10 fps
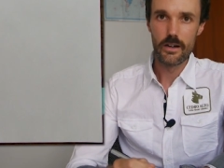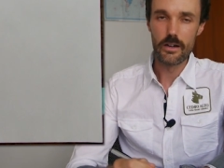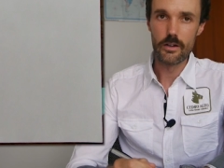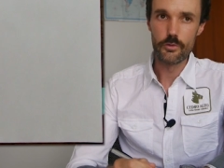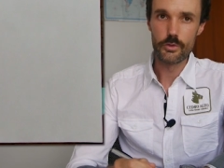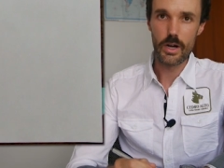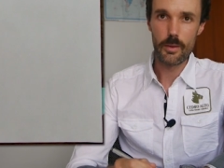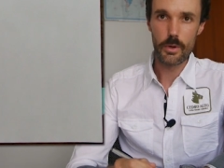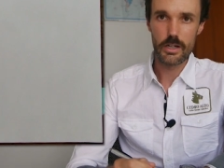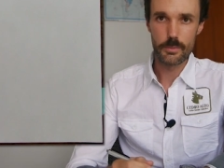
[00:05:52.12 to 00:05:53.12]
of
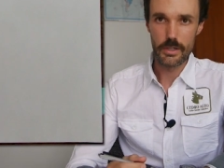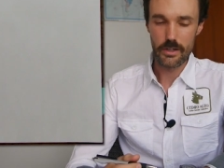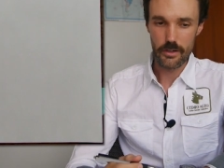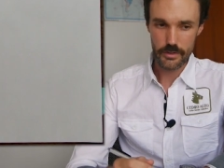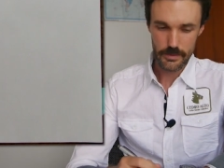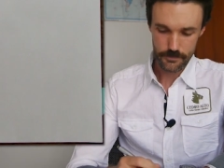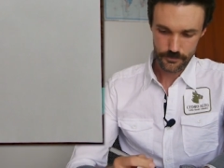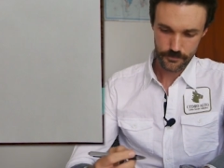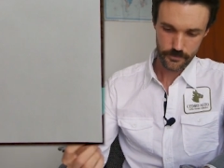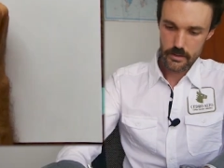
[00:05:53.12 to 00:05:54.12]
dry parchment coffee.
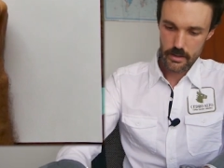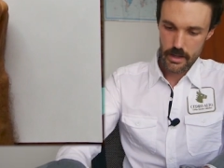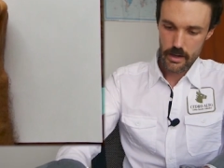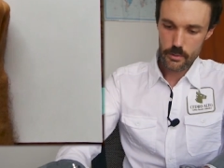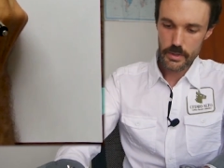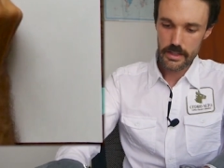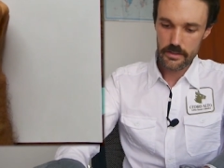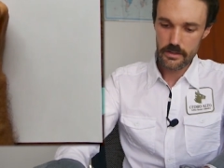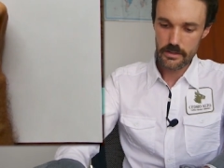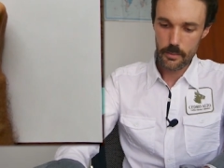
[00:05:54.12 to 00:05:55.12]
How do we
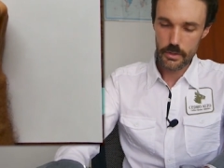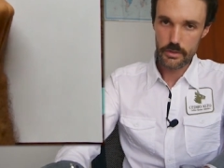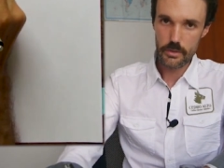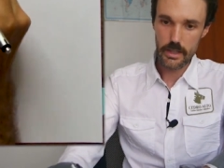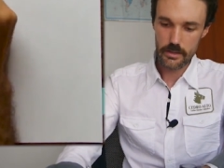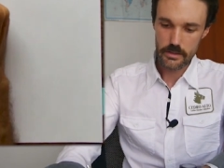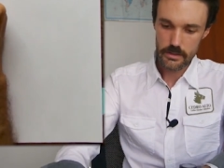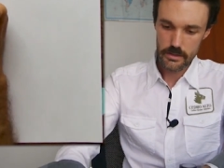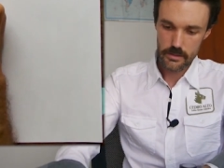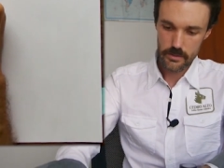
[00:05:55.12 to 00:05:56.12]
get this number
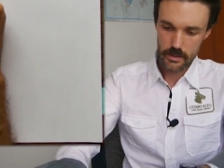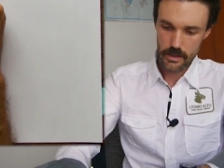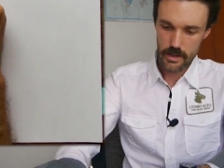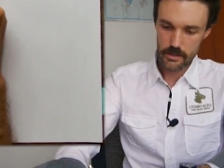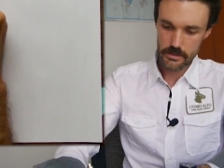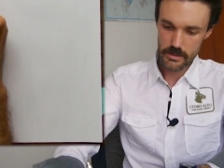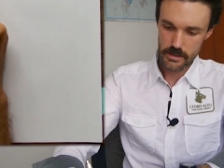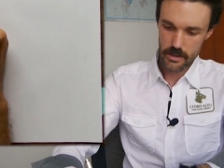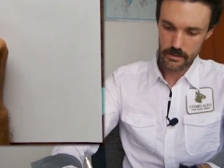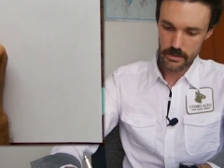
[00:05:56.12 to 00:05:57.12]
$2? How is this
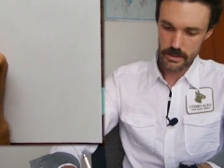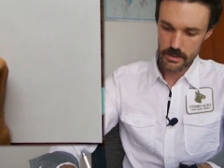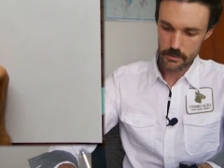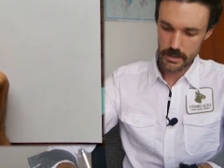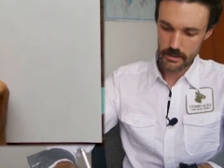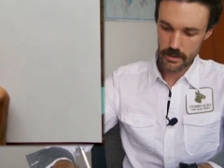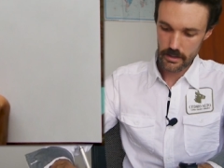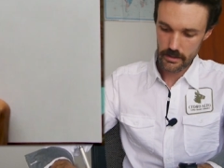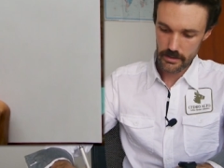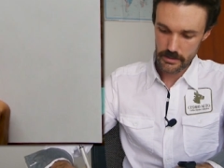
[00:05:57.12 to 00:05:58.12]
calculation being
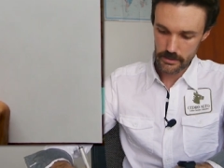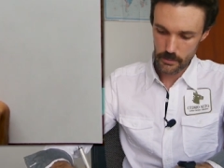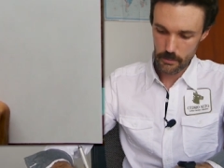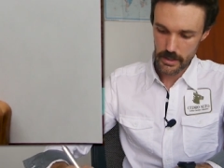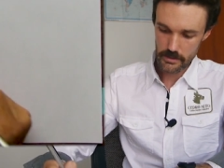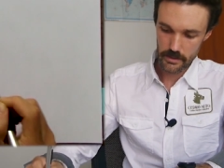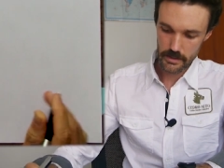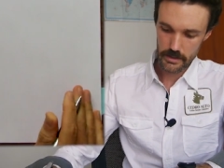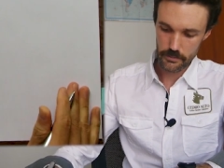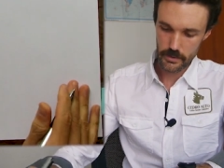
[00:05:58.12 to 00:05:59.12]
done? This is what makes all
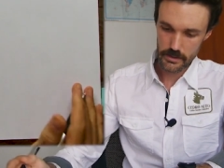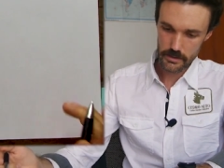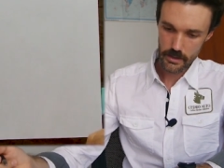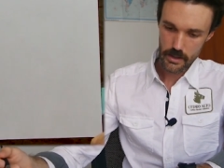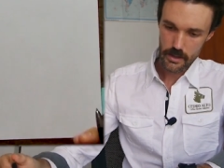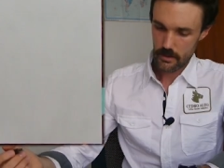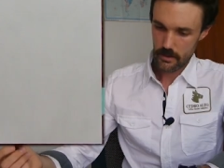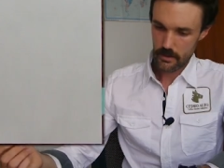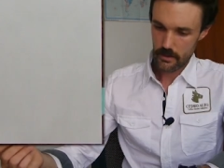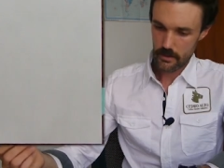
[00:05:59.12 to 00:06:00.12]
the difference.
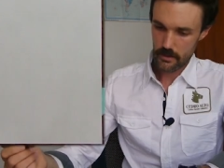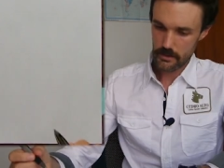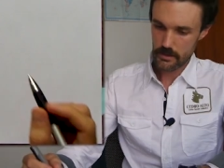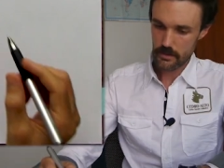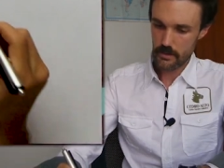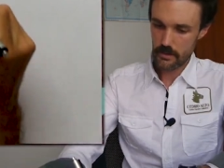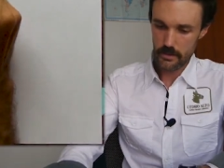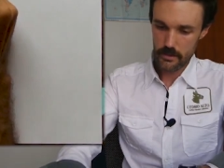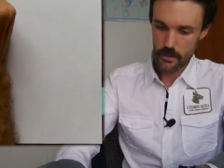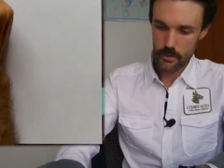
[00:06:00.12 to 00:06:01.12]

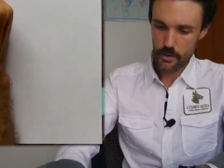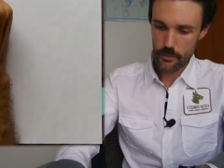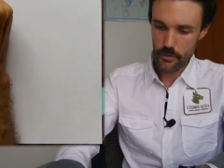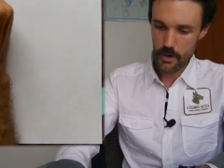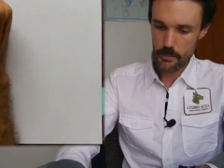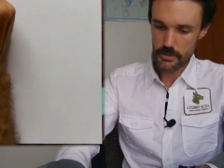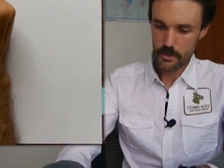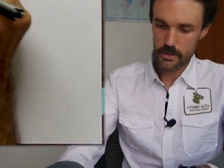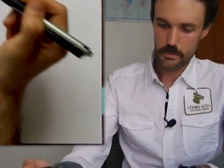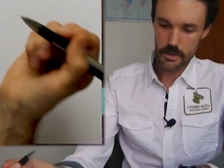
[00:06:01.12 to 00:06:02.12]
No farmer is
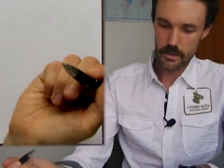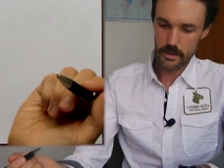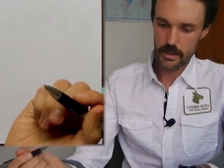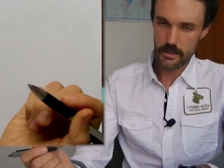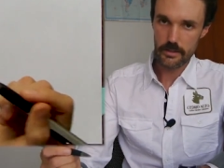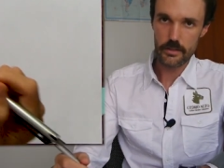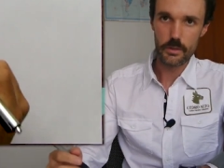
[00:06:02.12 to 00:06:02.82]
going to be earning